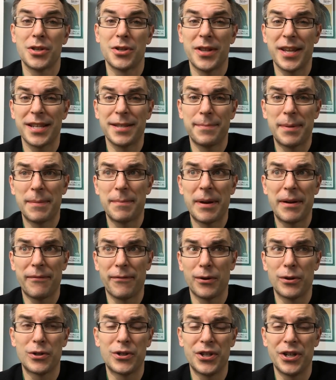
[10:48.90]
So that's been my
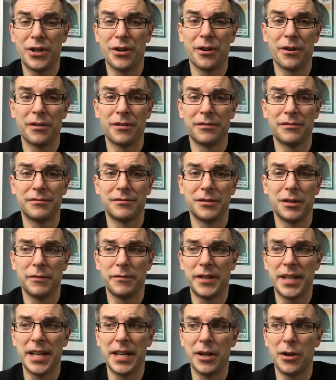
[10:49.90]
first year
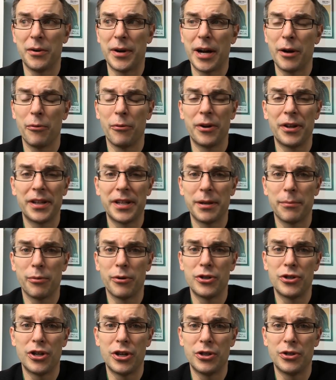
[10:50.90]
of keto. I really
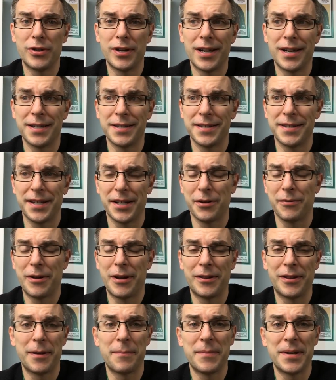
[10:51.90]
appreciate you guys sticking
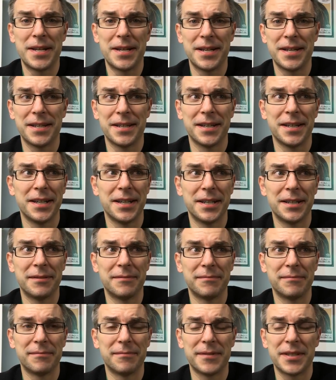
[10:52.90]
around. Let me
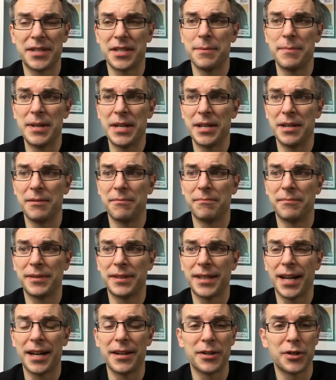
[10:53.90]
listen to me
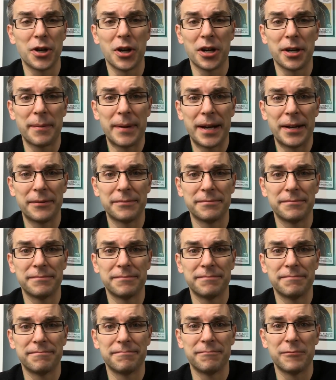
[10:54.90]
kind of talk about
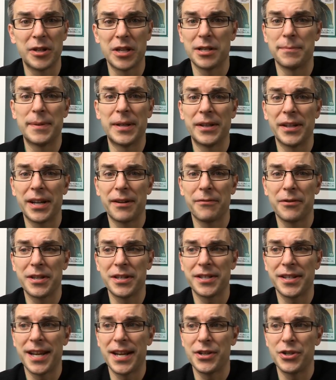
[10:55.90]
what it's been like for
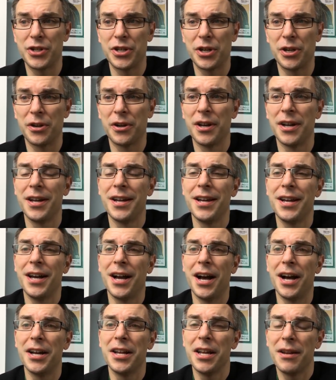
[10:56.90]
this last year.
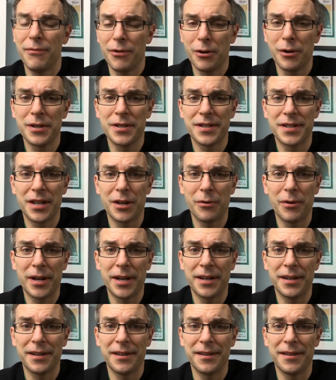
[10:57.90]
If you're
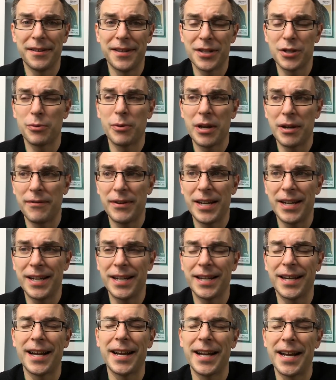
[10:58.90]
considering this way of
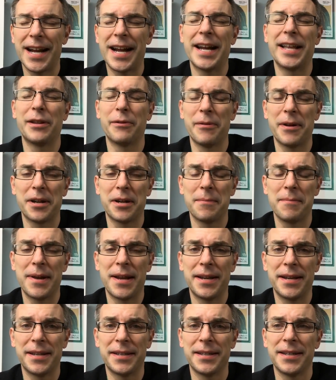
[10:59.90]
eating, I highly
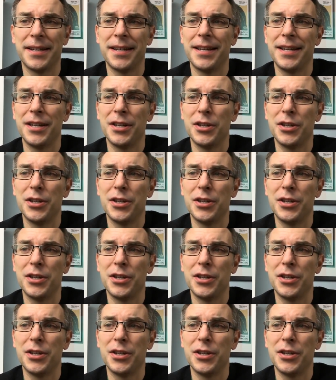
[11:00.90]
recommend it.